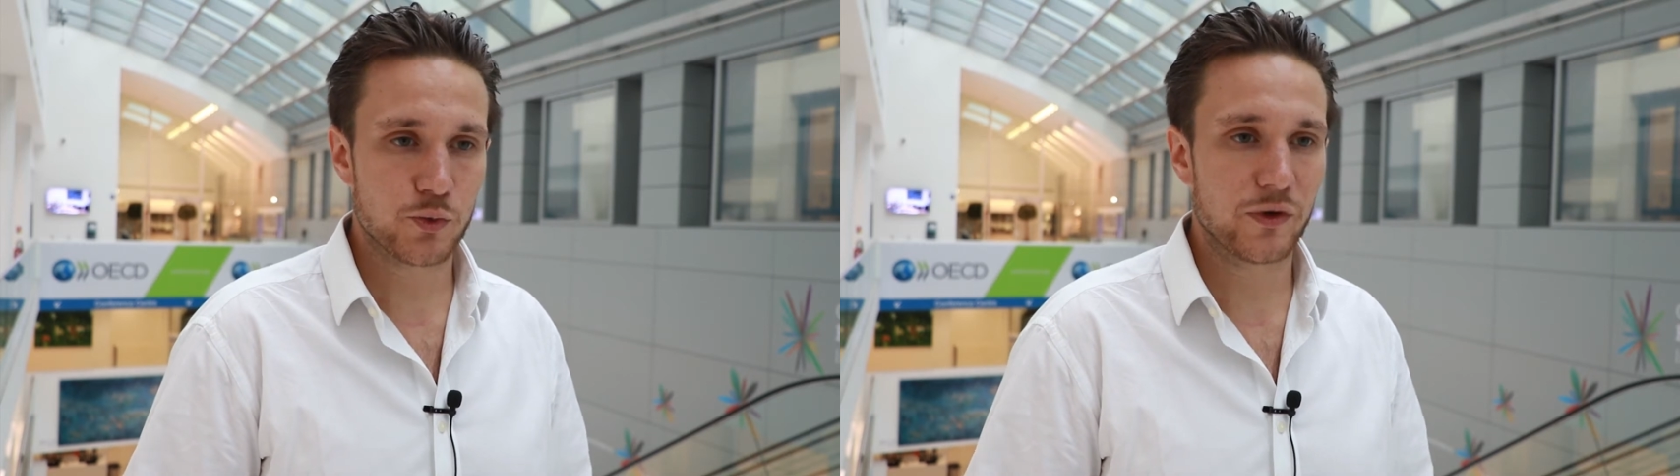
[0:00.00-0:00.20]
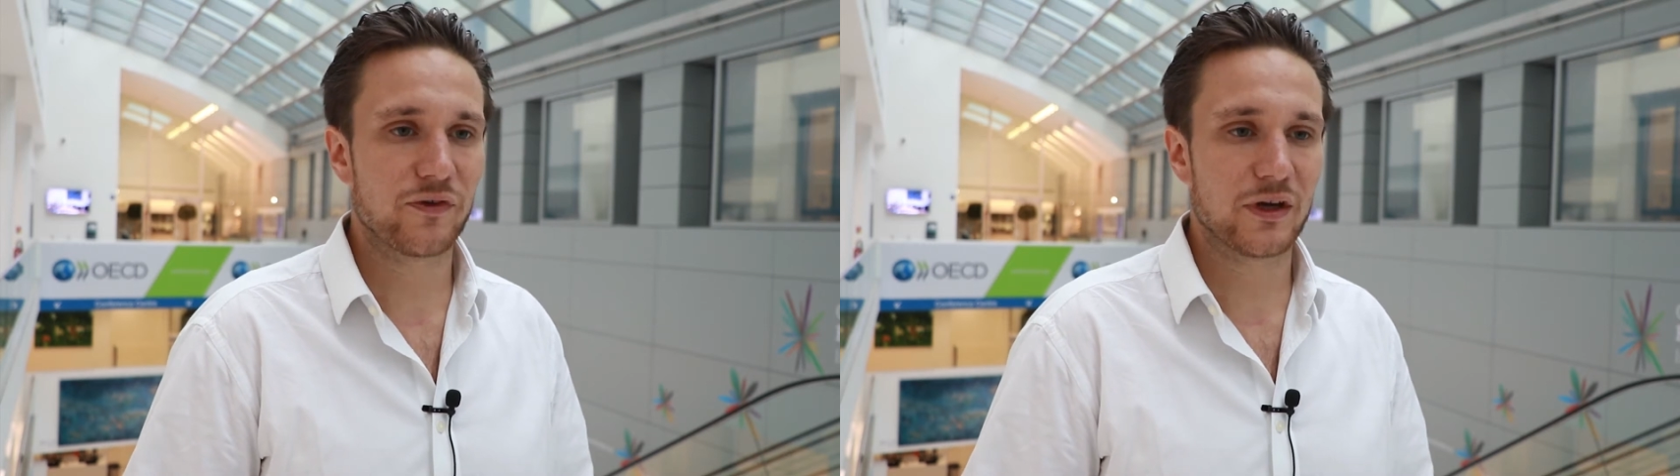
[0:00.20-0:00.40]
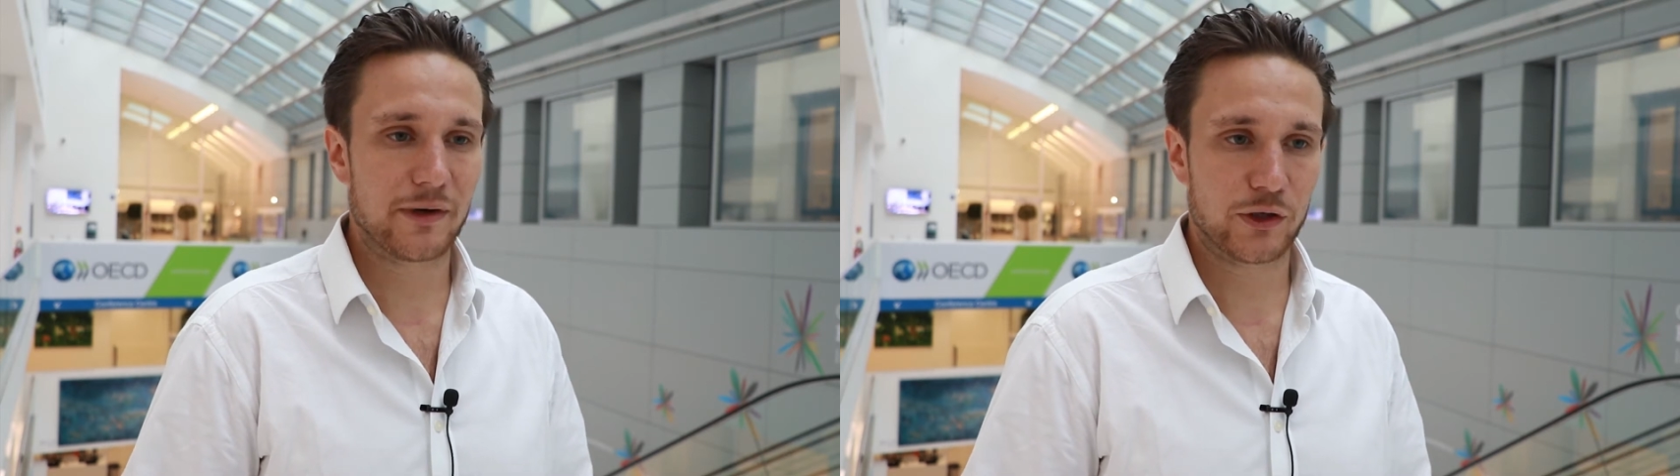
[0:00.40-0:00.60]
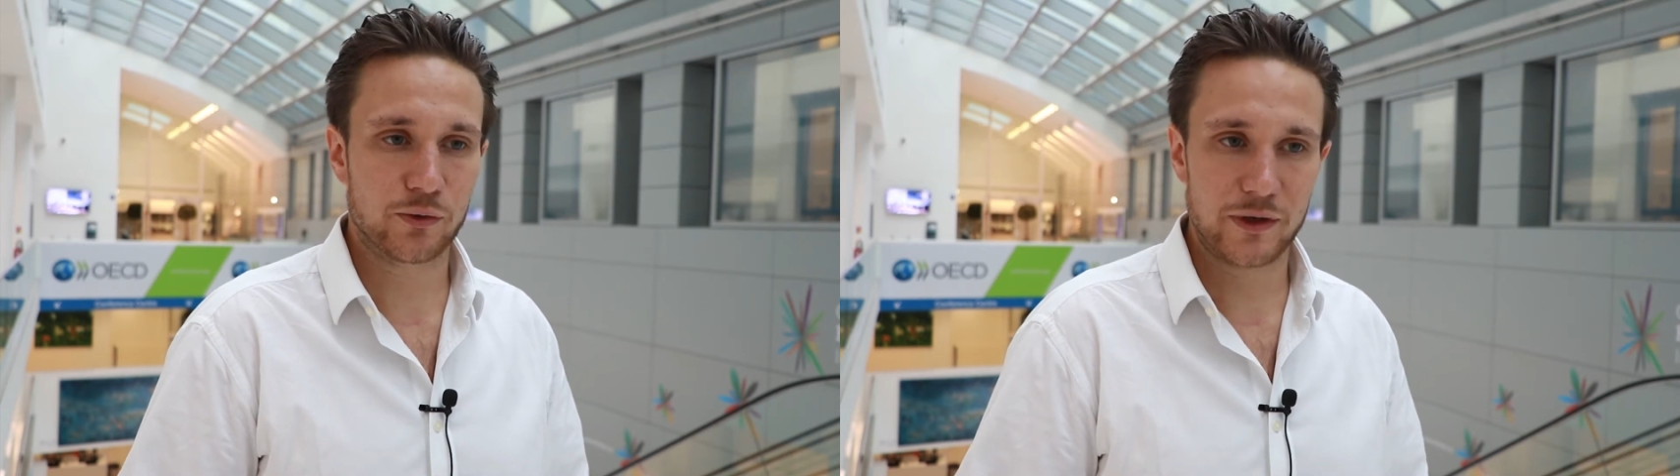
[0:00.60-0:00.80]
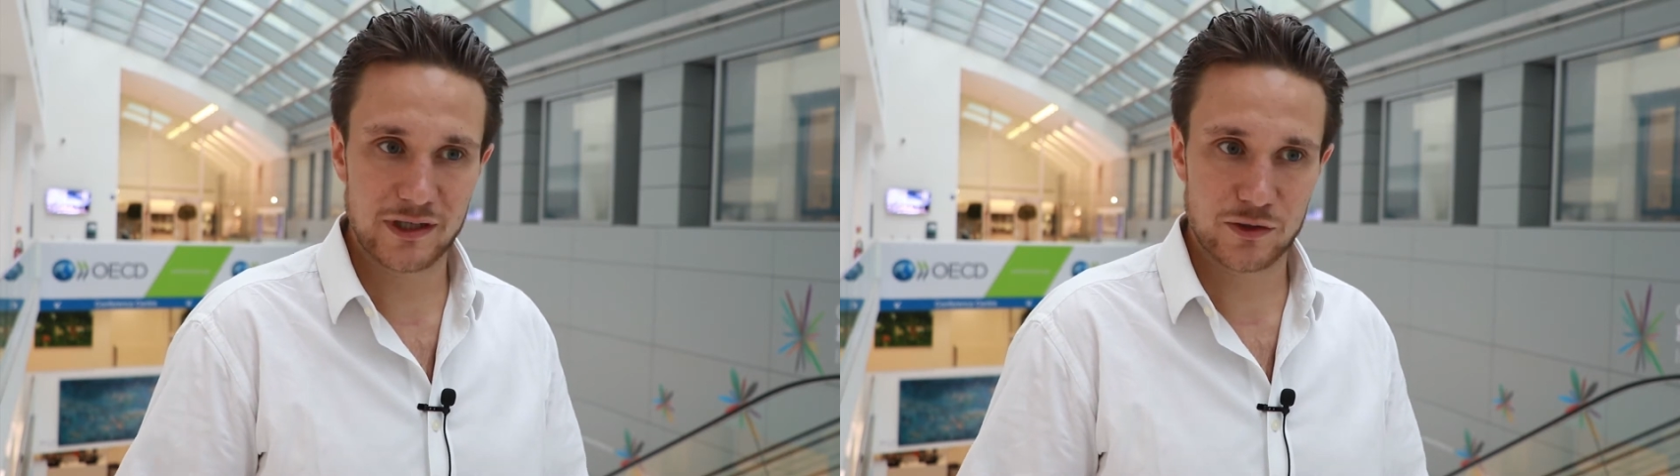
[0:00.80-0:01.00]
rethink about
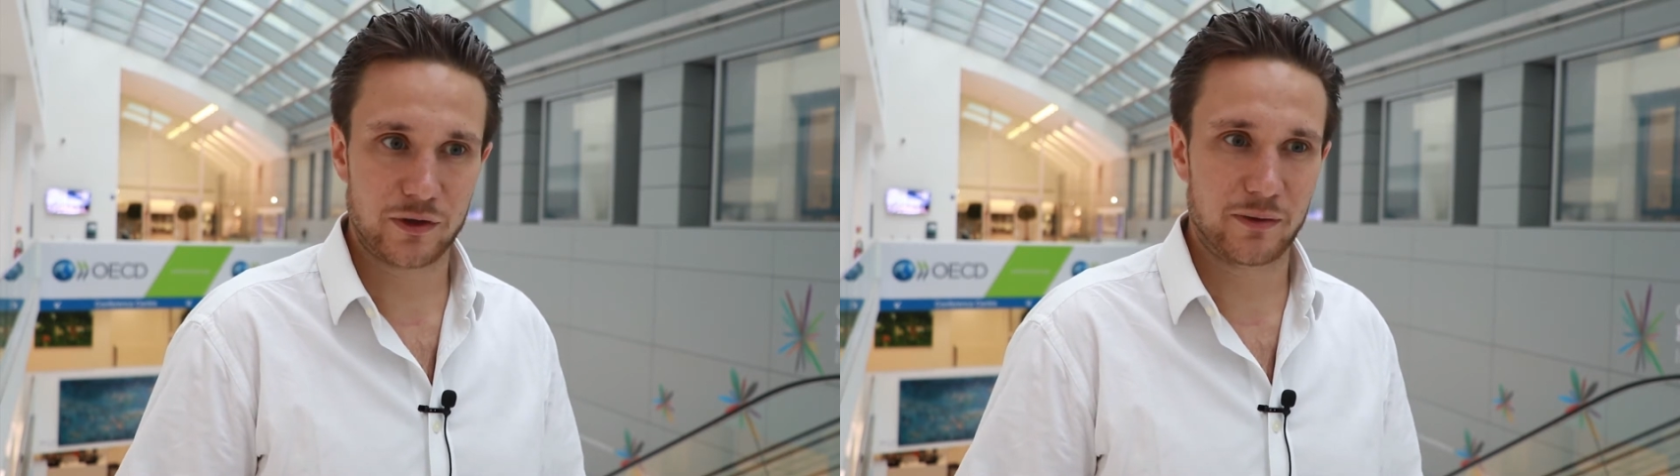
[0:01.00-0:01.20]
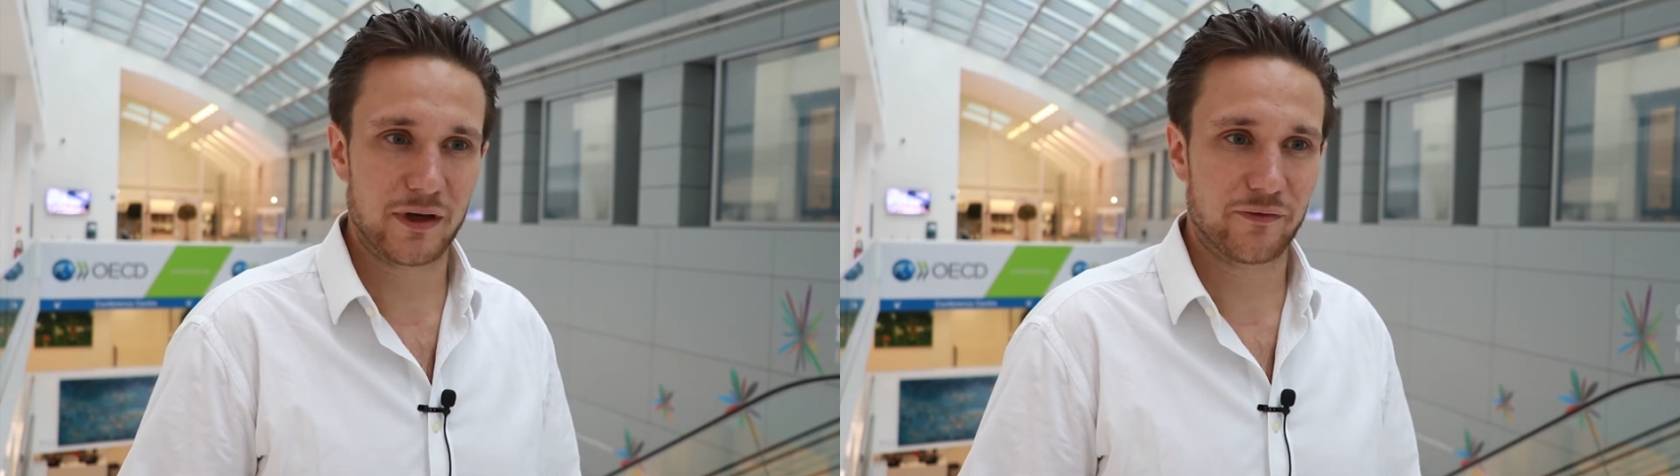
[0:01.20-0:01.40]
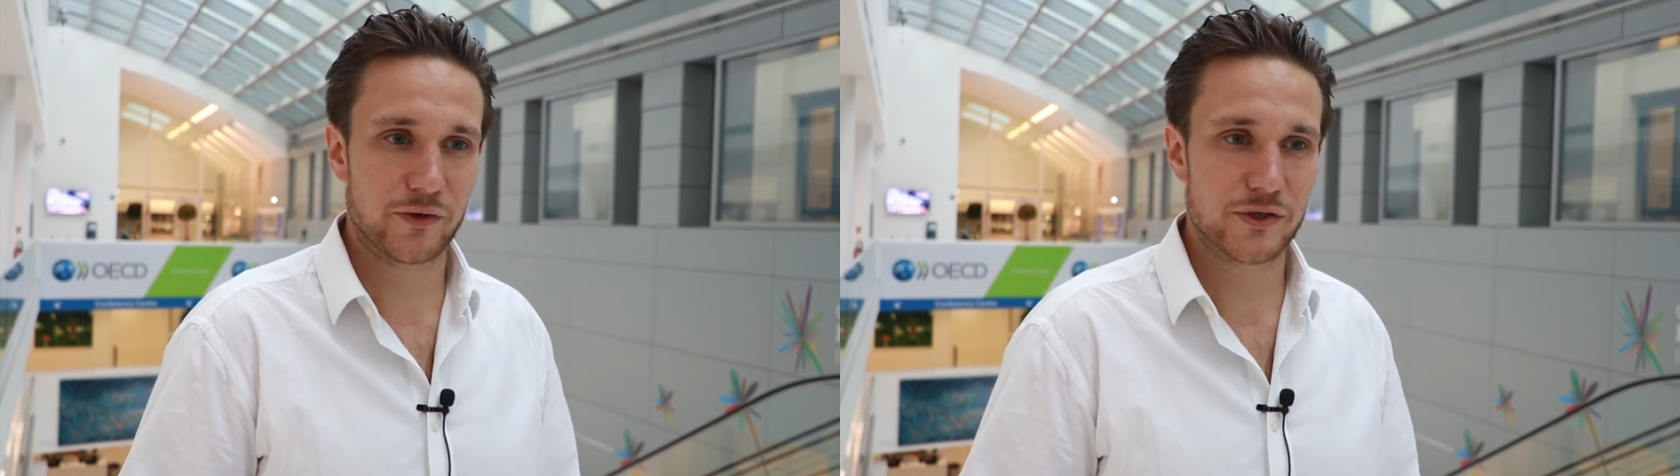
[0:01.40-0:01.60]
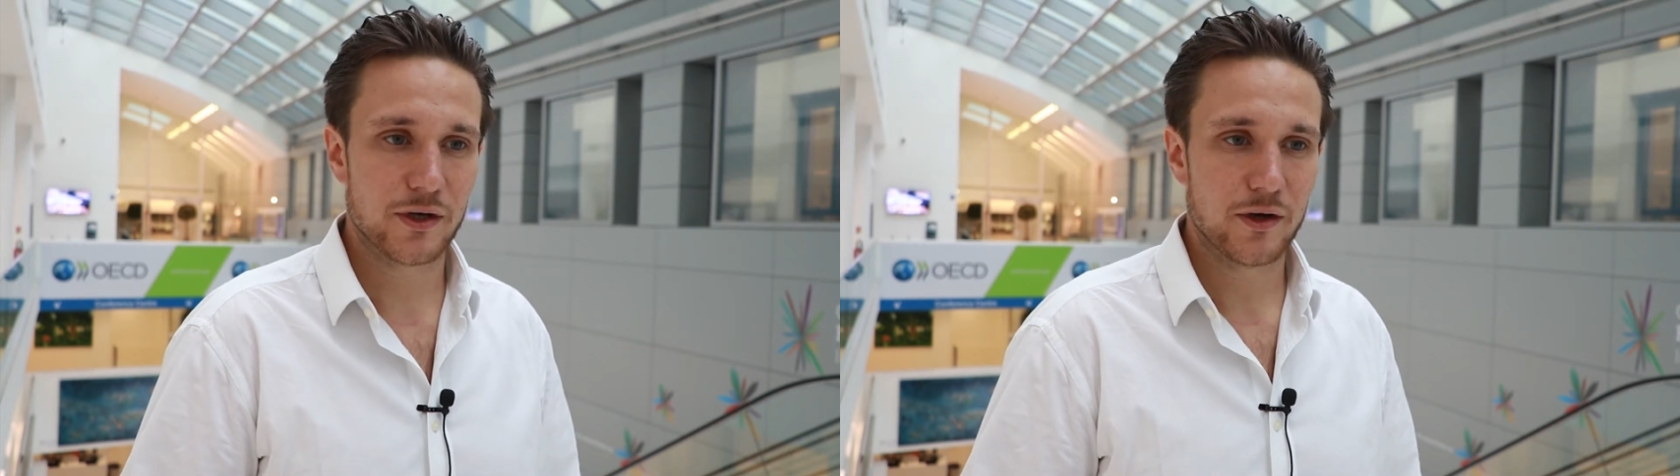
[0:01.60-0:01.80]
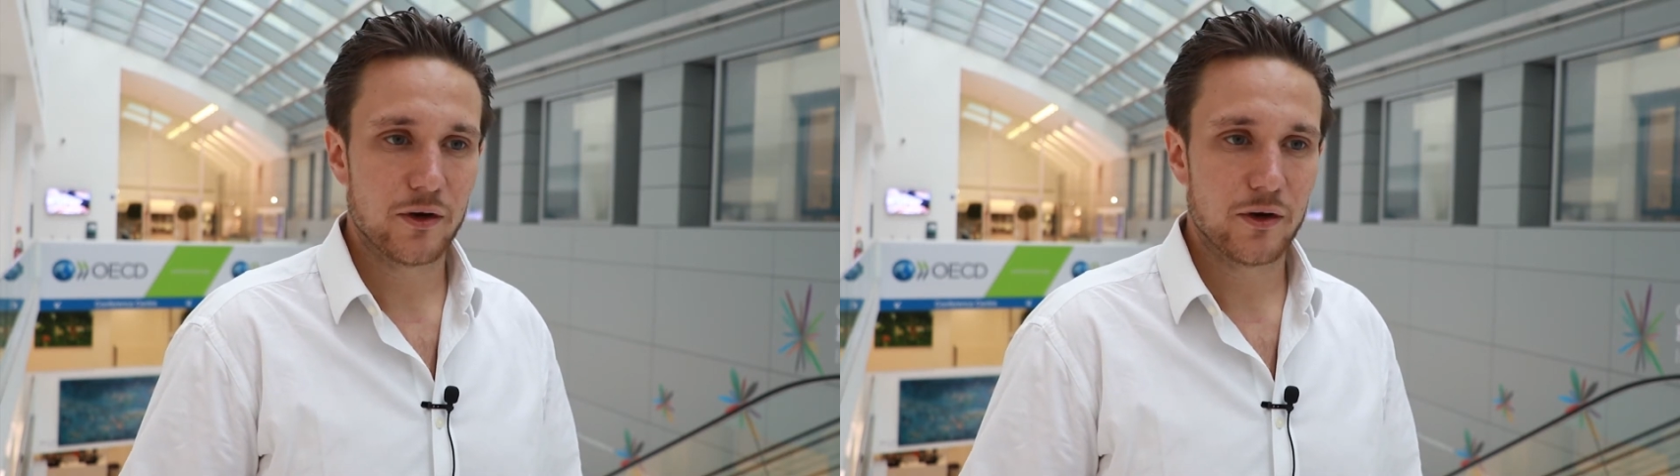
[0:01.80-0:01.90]
credit scoring methods,